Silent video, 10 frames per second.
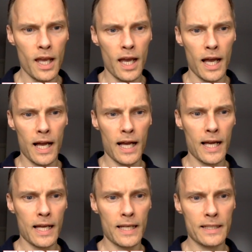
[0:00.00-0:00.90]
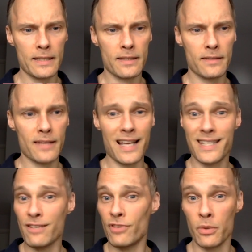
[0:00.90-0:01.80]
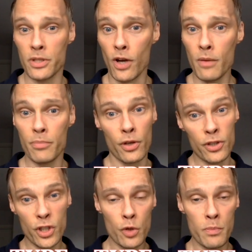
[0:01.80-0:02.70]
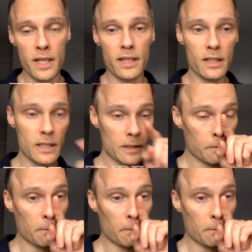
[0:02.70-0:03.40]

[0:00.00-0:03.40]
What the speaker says: And that's it really with type, those two meanings.